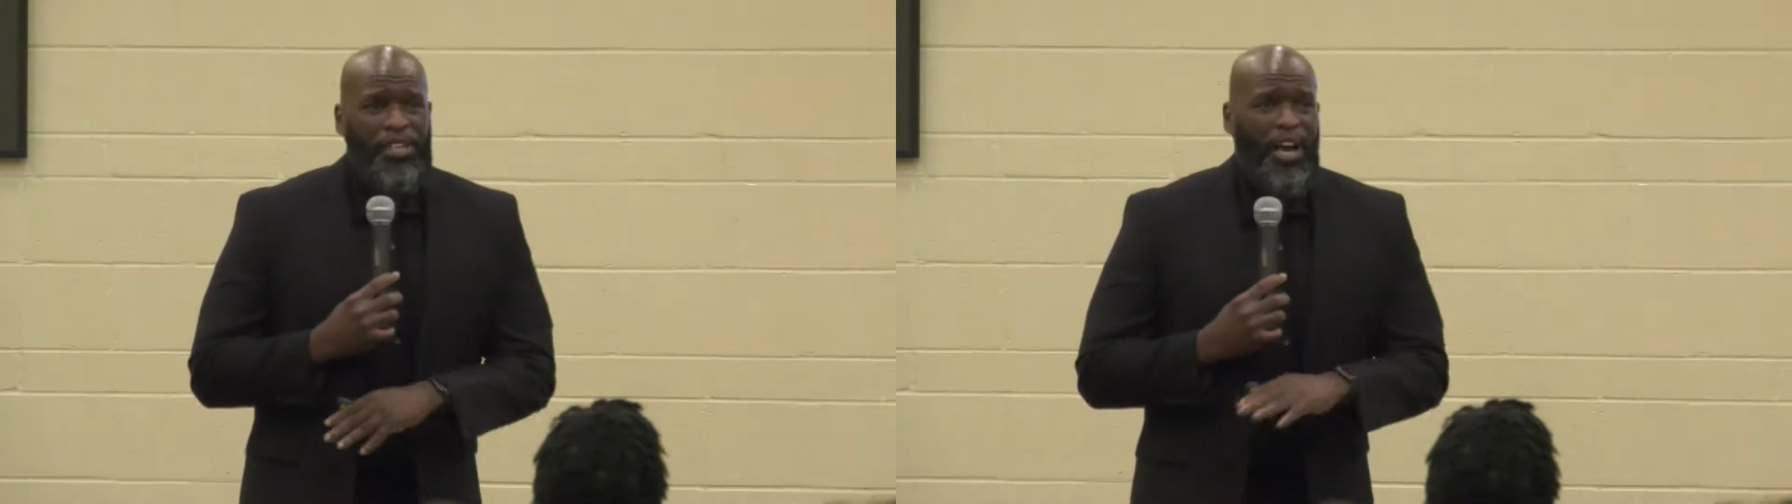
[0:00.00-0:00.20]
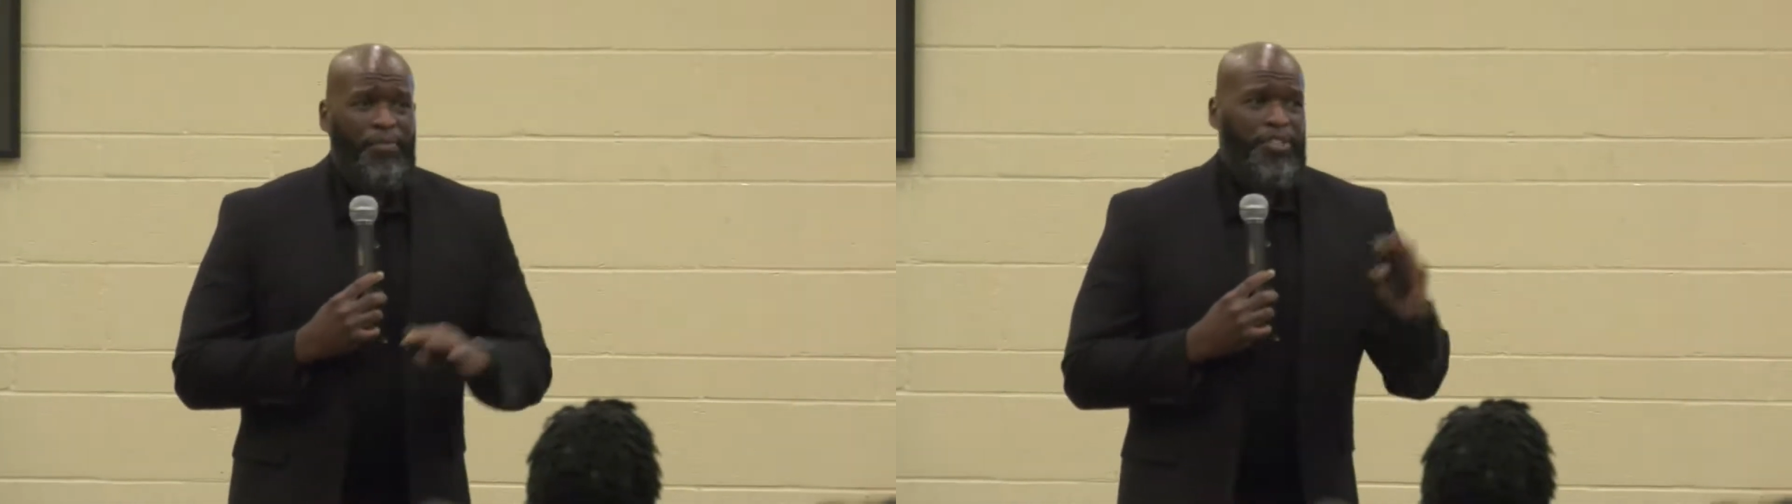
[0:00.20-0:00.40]
in
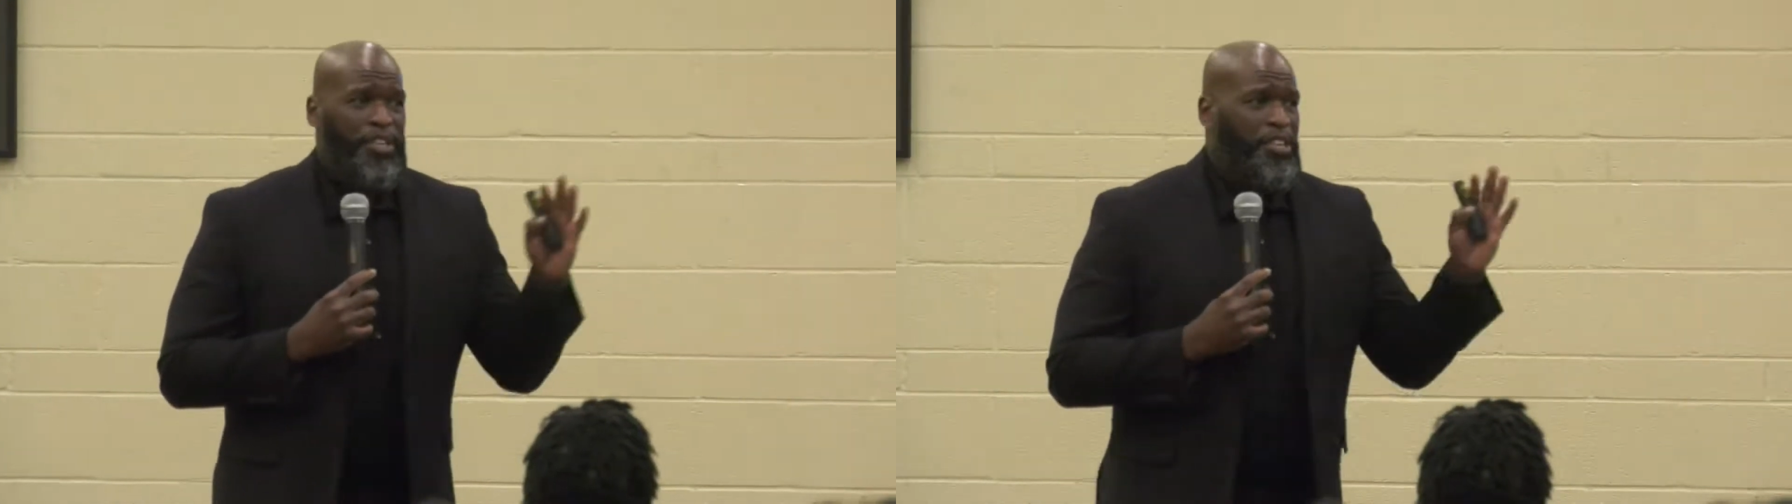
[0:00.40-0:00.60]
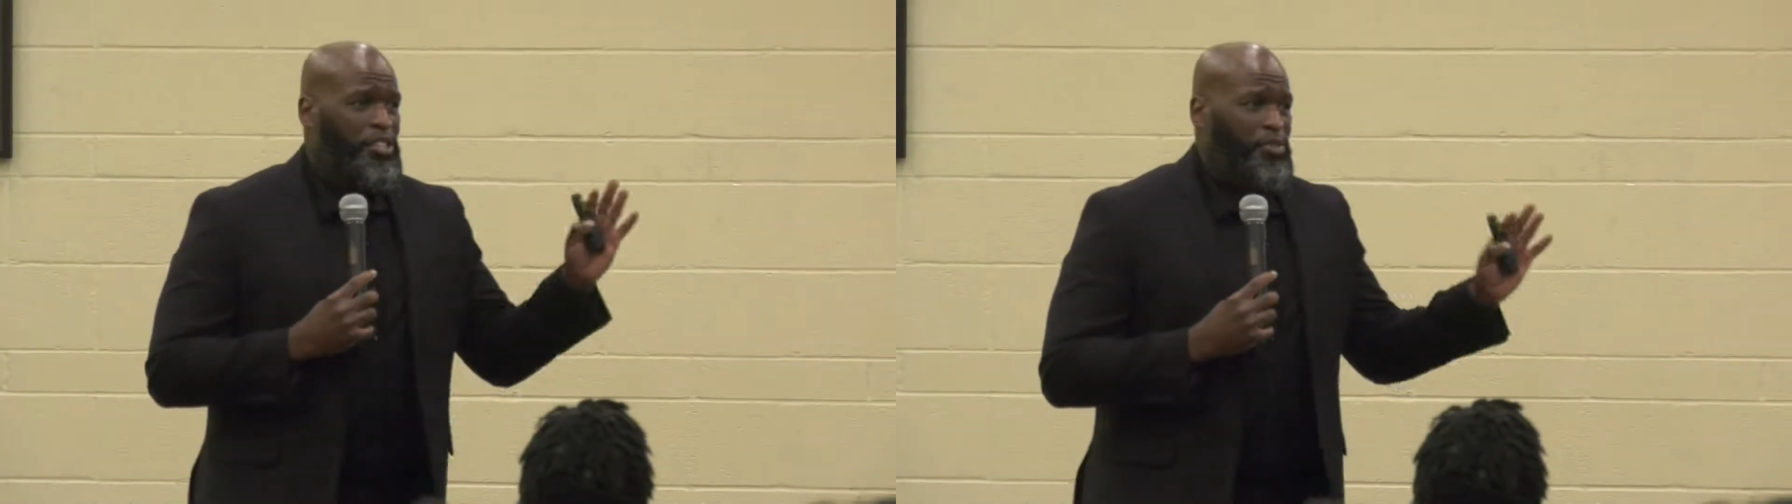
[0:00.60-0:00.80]

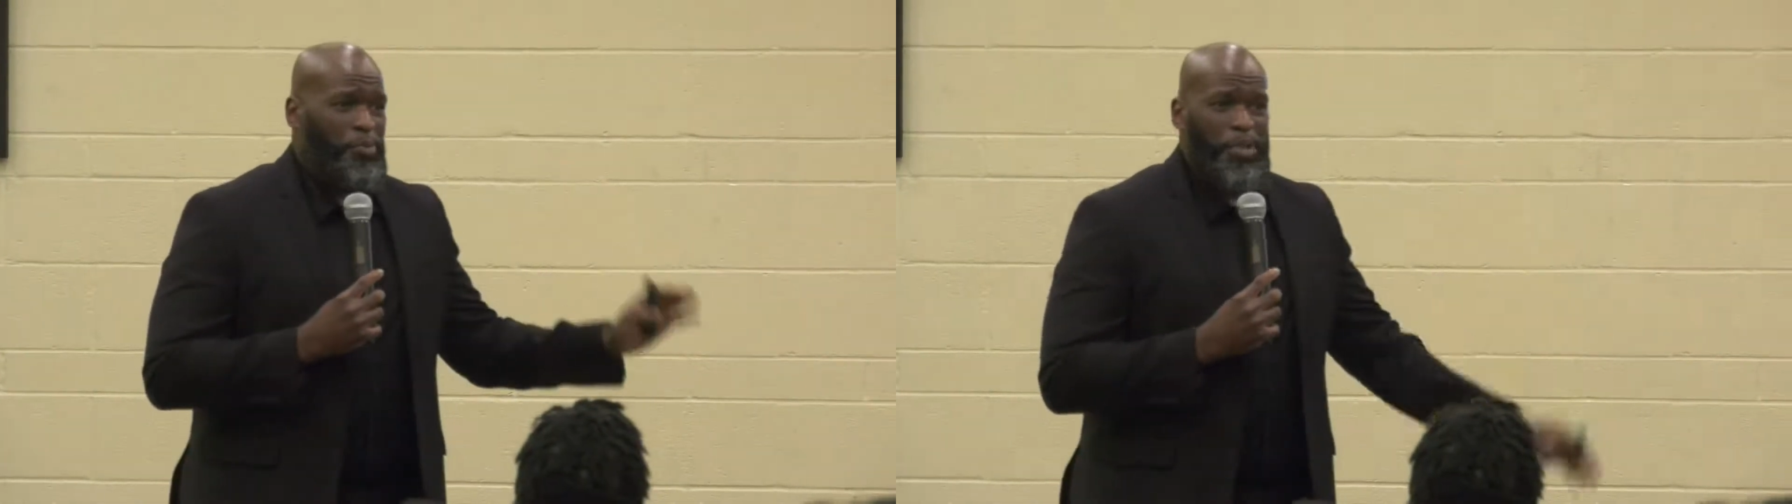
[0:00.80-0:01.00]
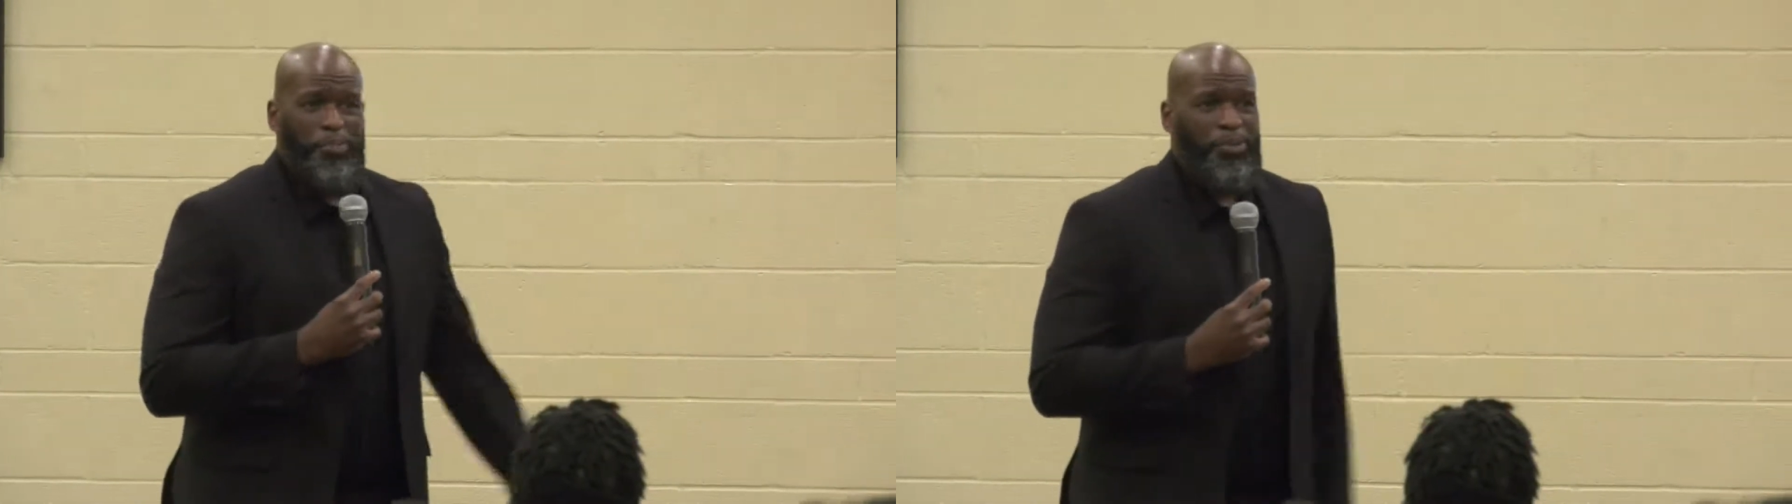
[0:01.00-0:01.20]
conversations with
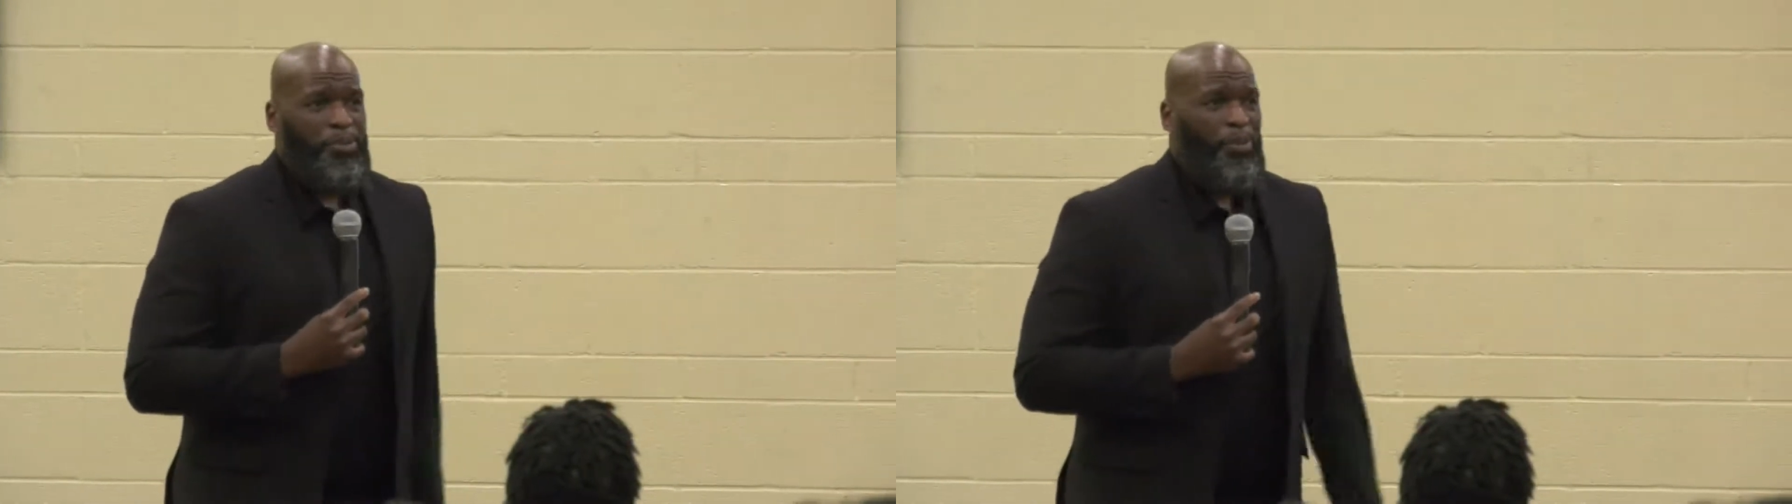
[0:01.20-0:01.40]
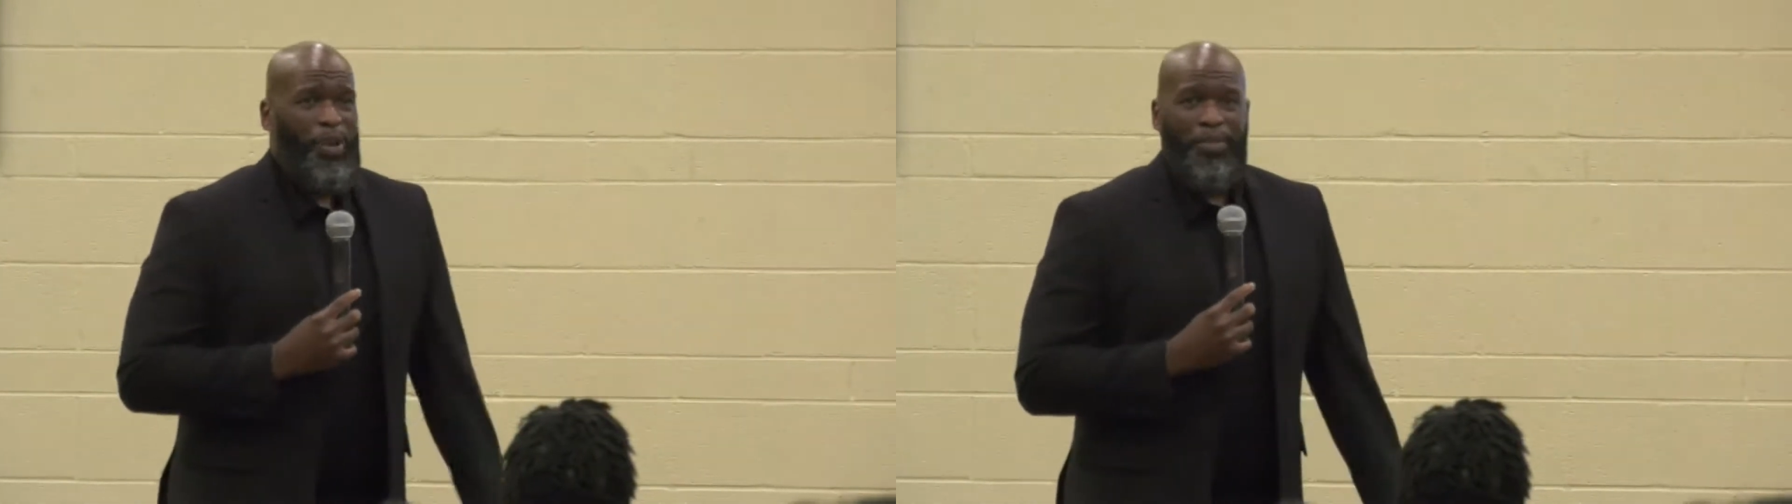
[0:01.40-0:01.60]

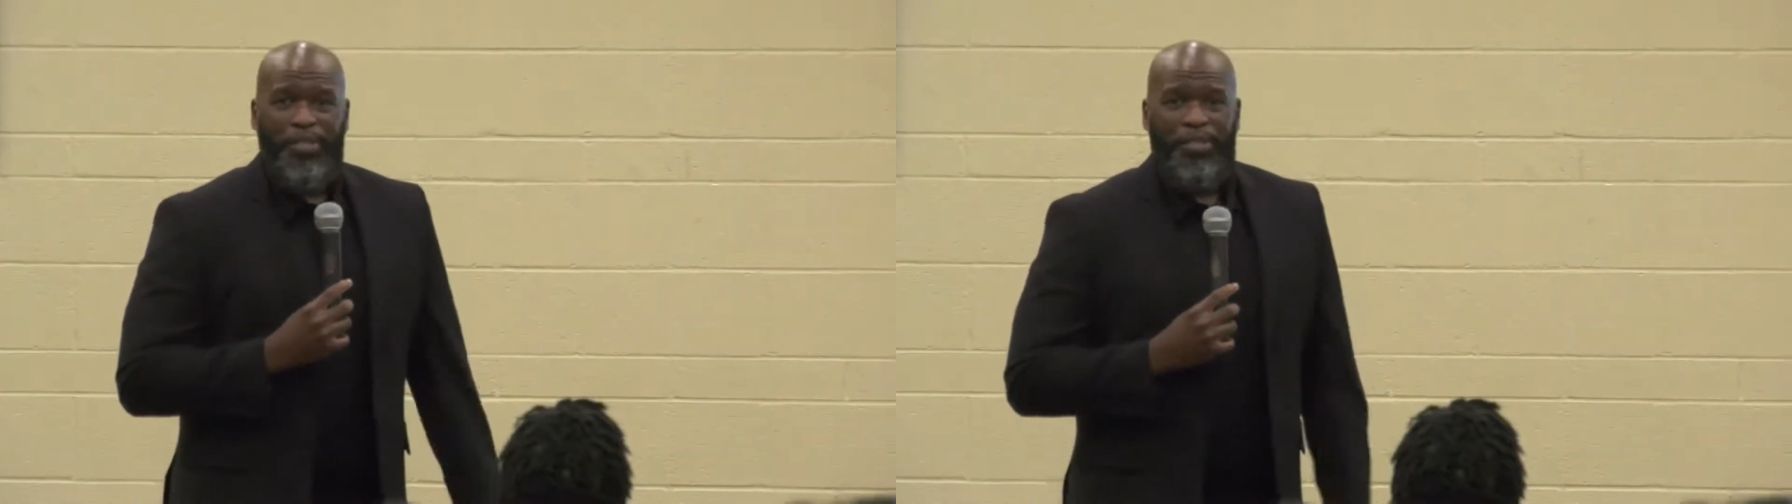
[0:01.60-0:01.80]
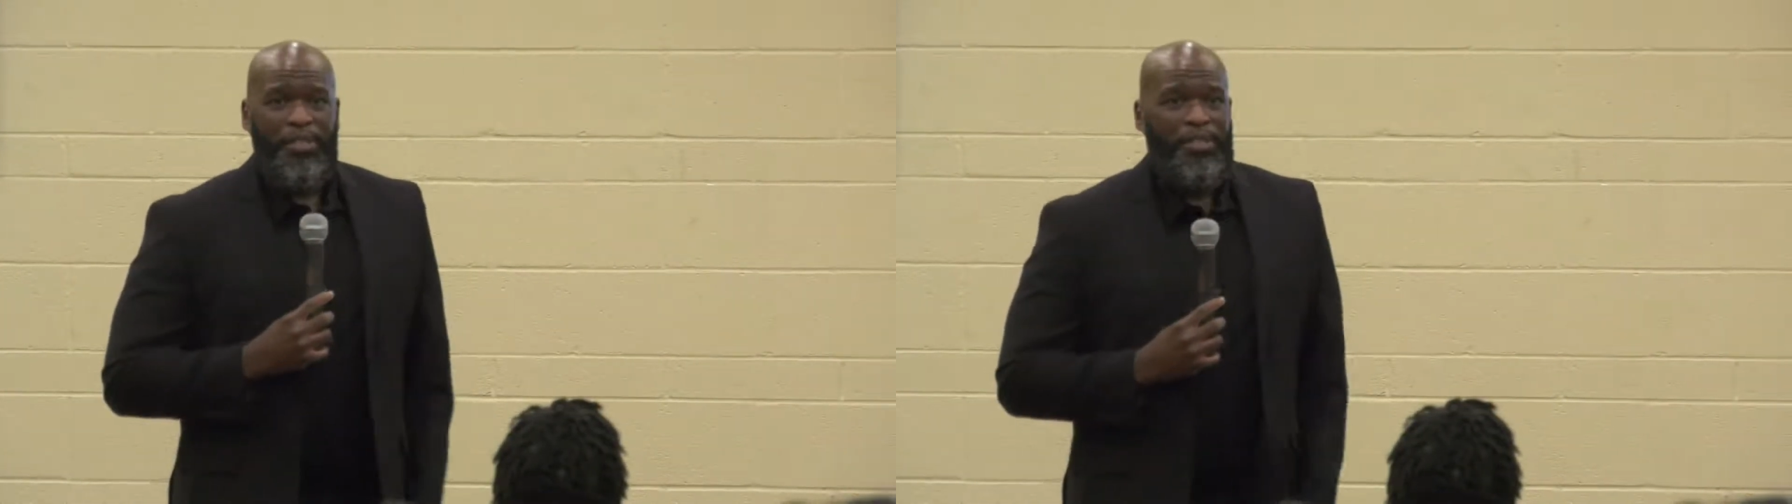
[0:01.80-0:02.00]
people around the
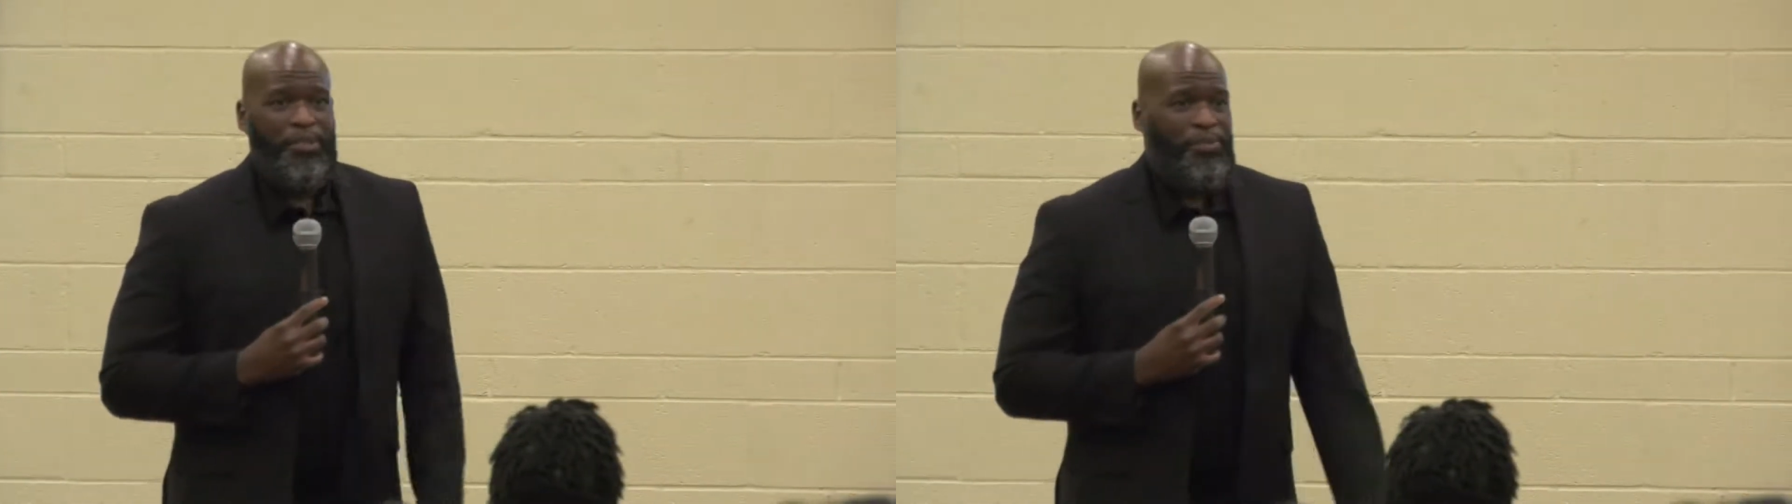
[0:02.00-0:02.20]
city,